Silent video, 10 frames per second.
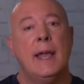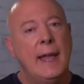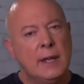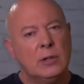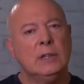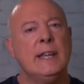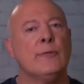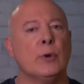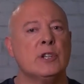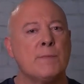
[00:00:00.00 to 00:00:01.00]
and you'll
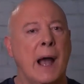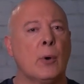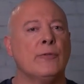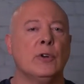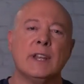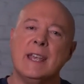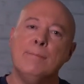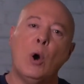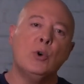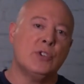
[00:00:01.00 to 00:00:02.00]
leverage powerful
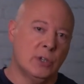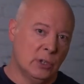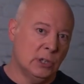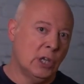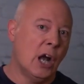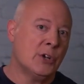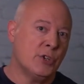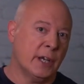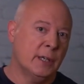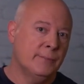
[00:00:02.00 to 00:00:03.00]
emotional
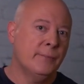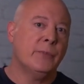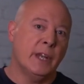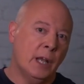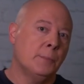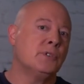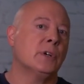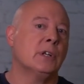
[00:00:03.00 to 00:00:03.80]
logic that helps your